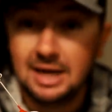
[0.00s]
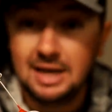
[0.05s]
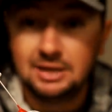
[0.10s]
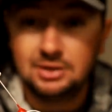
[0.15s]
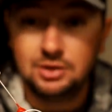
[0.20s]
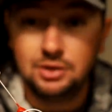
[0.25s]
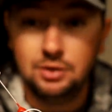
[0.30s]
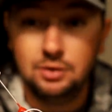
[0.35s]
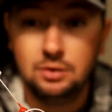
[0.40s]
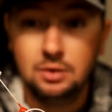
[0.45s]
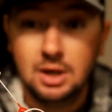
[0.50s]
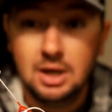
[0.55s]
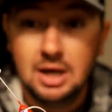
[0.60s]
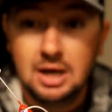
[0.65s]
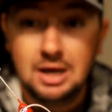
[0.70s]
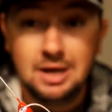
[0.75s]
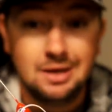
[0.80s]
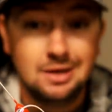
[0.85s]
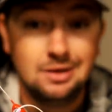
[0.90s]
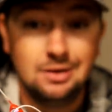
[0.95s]
last you,
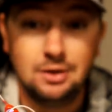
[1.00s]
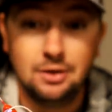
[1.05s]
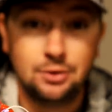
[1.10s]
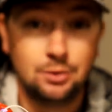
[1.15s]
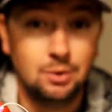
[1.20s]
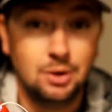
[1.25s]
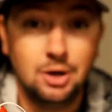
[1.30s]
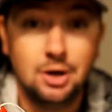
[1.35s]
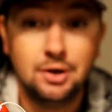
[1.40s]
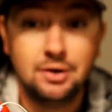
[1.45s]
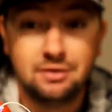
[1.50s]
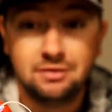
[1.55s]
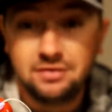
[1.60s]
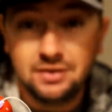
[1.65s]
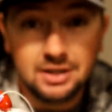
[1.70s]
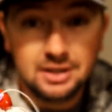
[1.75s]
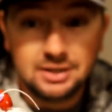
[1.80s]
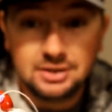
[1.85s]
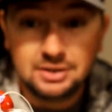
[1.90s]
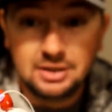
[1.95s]
you know, through 100
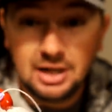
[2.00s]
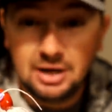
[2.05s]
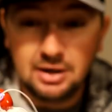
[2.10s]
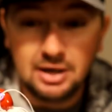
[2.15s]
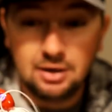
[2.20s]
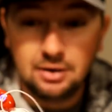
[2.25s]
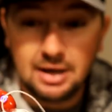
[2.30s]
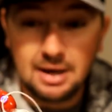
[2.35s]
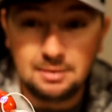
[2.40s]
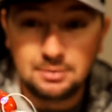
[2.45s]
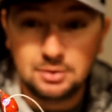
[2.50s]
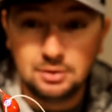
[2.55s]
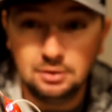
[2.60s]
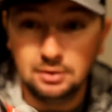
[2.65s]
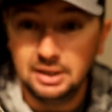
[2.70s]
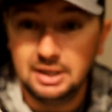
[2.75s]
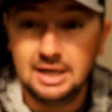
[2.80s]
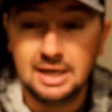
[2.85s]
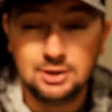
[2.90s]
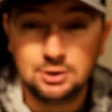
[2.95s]
fish. It'll
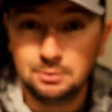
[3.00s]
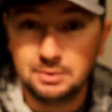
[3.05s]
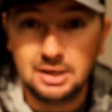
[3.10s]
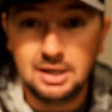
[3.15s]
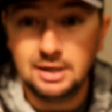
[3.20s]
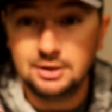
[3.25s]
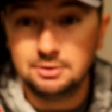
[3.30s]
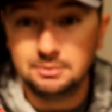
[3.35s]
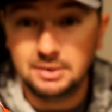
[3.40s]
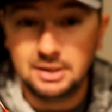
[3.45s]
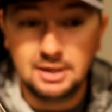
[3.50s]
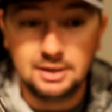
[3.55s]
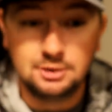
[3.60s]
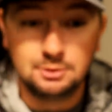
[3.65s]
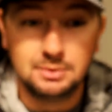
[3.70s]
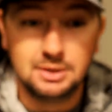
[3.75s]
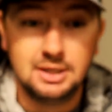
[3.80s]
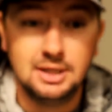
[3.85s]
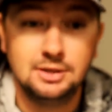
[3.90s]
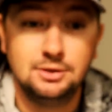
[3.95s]
absolutely catch them and catch them and catch
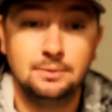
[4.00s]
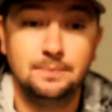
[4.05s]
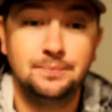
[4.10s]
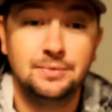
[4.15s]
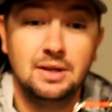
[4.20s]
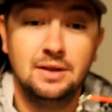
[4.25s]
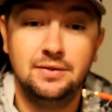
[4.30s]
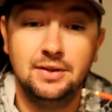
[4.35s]
them and catch them.